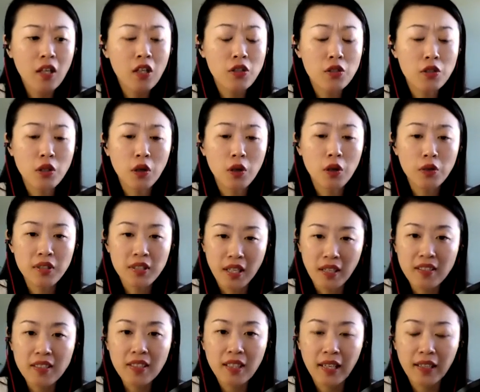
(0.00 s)
So
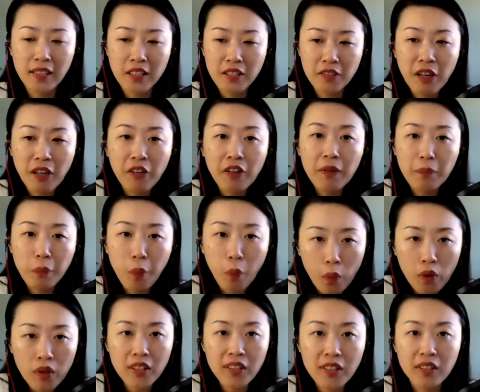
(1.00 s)
sounds like it's very
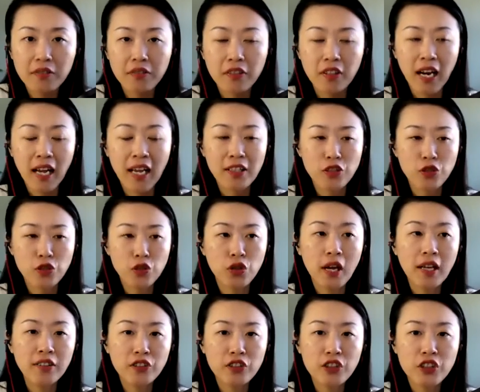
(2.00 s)
important for us to
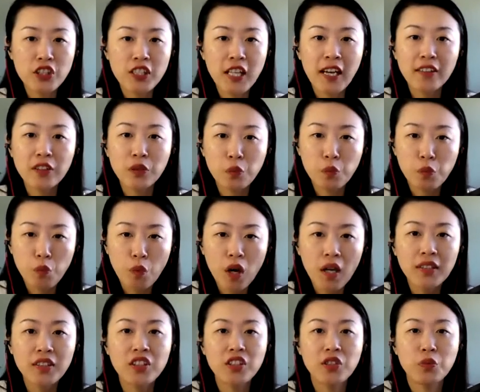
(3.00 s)
understand
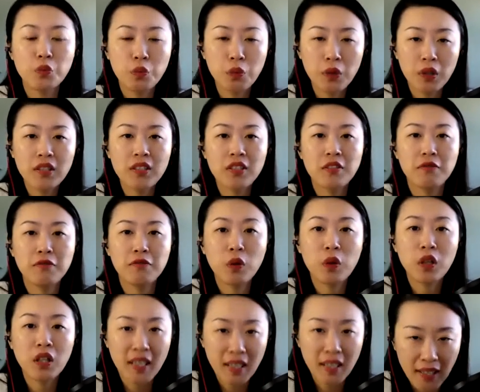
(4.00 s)
what works
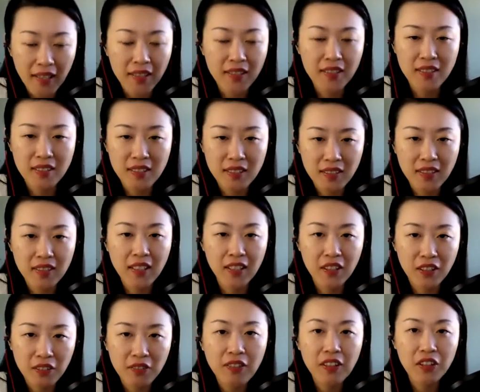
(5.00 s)
for us
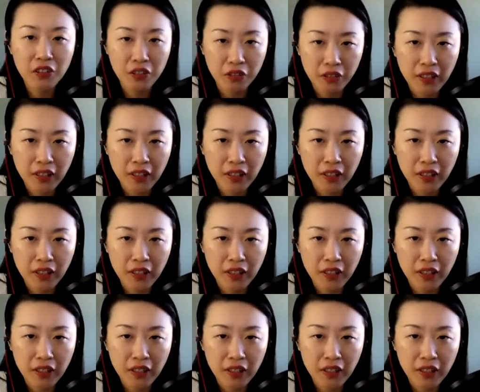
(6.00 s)
individually,